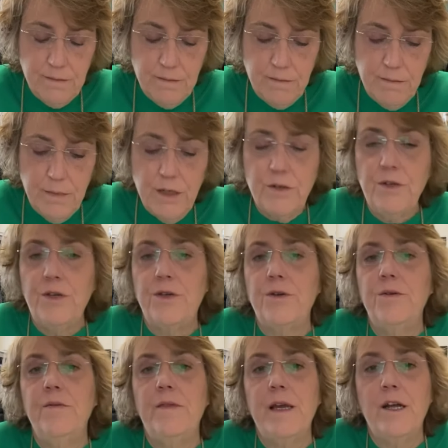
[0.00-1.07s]

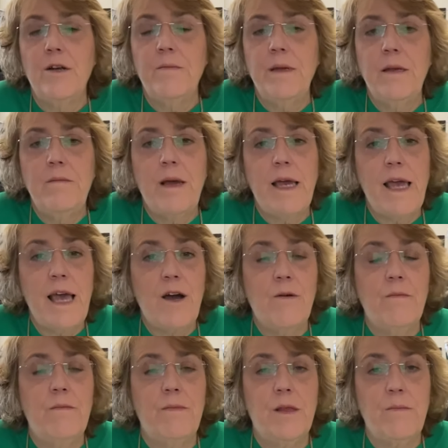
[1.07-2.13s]
Milieu therapy may
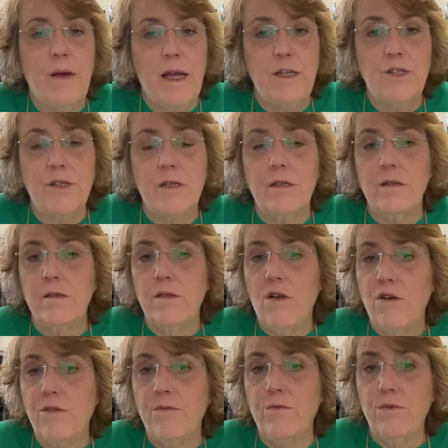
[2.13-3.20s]
help the patient
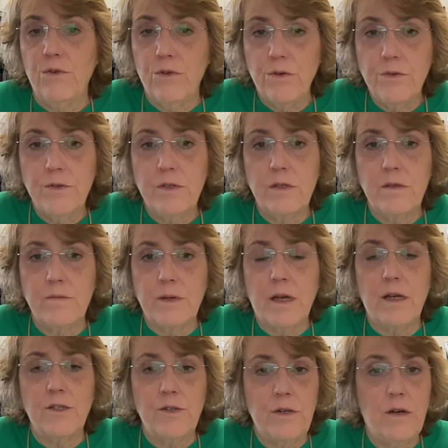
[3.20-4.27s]
learn rules,
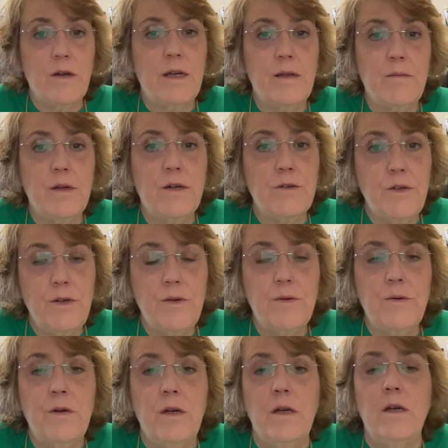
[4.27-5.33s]
because, in
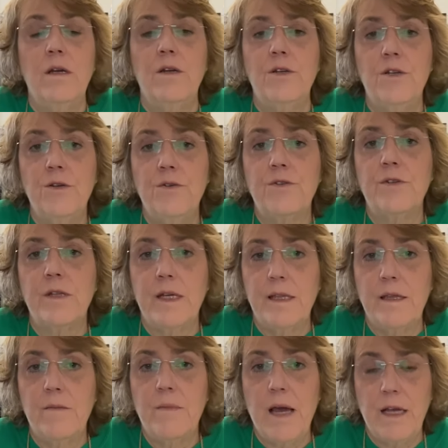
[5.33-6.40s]
milieu, usually
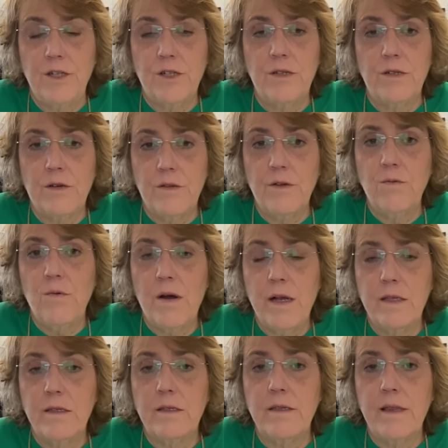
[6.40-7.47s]
the patients are the
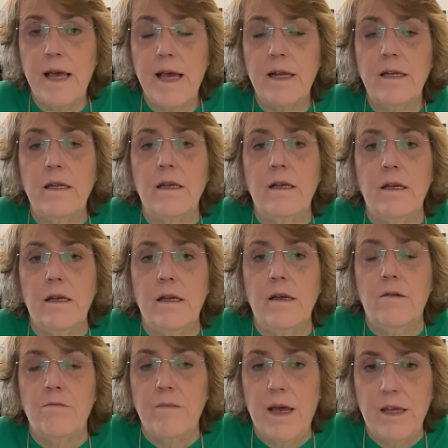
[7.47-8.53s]
ones that
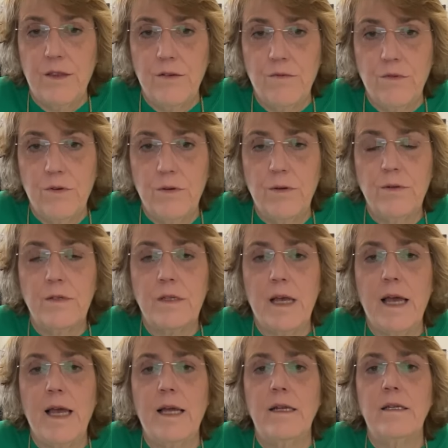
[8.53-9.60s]
make the rules
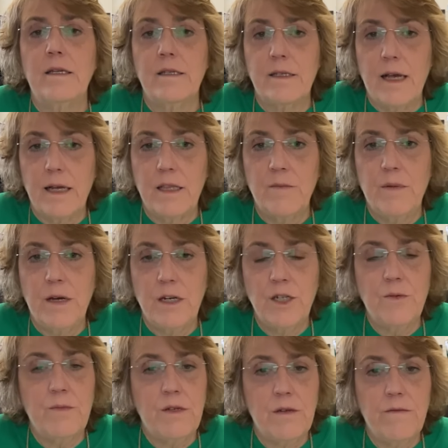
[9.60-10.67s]
and decide the
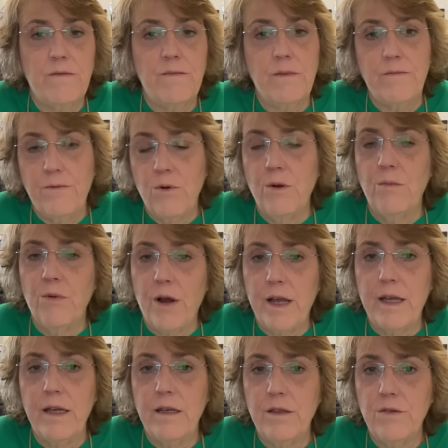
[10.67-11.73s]
punishment for
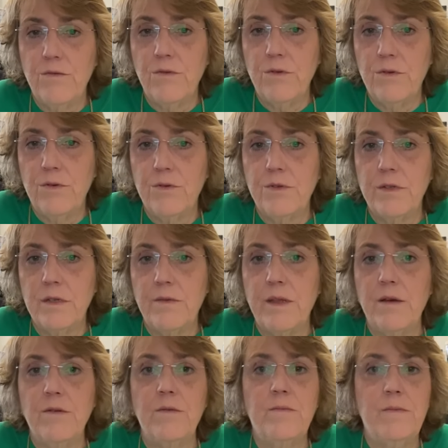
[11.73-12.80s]
breaking the rules. So
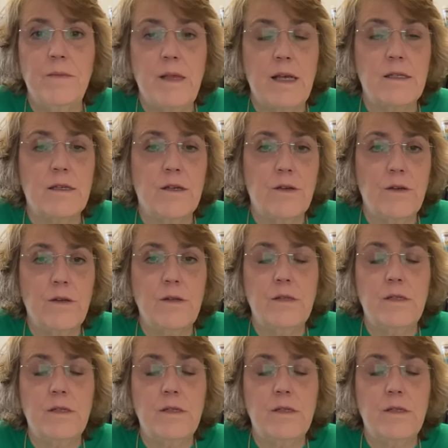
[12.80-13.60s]
that's a good